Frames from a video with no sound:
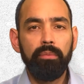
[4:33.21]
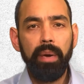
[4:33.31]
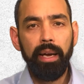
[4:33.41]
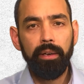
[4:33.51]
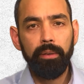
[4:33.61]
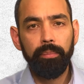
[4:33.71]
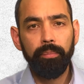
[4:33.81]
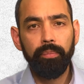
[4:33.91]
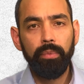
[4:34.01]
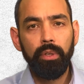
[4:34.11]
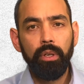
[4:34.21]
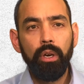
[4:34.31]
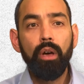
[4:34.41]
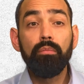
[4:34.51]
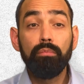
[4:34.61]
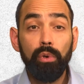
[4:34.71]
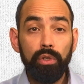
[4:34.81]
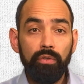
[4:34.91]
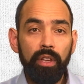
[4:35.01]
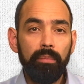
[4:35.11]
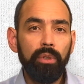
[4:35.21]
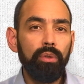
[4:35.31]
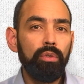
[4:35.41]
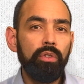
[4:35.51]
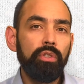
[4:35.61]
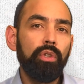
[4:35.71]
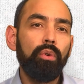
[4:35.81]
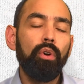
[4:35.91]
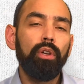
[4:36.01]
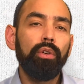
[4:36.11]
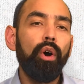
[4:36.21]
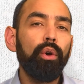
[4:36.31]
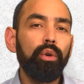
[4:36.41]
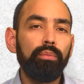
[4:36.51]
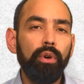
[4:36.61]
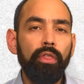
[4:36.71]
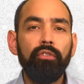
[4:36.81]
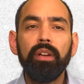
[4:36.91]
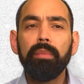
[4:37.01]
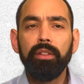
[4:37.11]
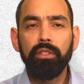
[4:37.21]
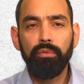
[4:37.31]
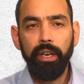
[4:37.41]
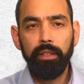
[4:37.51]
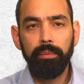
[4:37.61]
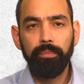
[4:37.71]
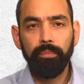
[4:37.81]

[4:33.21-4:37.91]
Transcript: to bank. Most of them use the so-called EURIBOR 3 months rate.